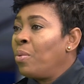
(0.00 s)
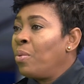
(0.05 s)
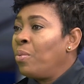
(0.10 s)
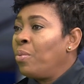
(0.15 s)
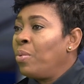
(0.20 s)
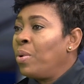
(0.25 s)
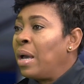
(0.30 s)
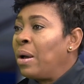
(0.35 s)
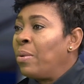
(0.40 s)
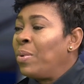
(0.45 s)

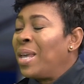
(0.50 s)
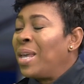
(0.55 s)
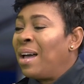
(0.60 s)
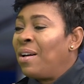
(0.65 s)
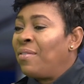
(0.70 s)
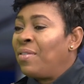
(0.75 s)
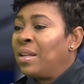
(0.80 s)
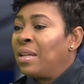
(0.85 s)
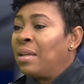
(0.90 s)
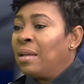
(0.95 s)
We
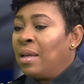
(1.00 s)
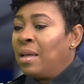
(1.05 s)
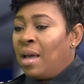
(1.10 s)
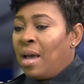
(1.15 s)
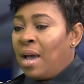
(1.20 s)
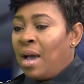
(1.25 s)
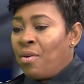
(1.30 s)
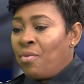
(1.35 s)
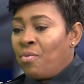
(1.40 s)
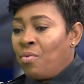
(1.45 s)
have a
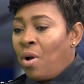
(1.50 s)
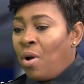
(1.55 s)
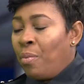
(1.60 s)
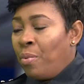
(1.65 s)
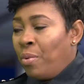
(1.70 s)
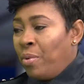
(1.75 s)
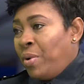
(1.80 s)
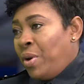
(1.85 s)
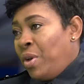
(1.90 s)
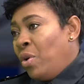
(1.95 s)

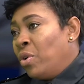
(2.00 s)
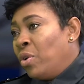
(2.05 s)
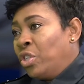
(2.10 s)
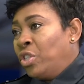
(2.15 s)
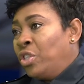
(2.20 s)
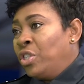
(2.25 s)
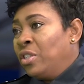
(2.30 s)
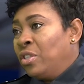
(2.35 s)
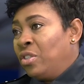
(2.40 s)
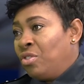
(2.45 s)
robbery
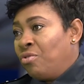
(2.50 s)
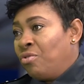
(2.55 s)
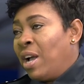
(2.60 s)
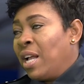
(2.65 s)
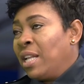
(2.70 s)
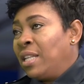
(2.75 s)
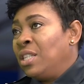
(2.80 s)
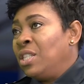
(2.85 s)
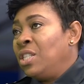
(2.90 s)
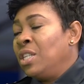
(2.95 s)
reduction
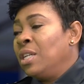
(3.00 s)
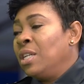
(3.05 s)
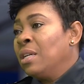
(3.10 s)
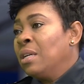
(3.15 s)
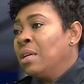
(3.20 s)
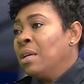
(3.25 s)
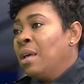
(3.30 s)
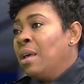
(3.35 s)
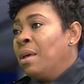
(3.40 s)
strategy,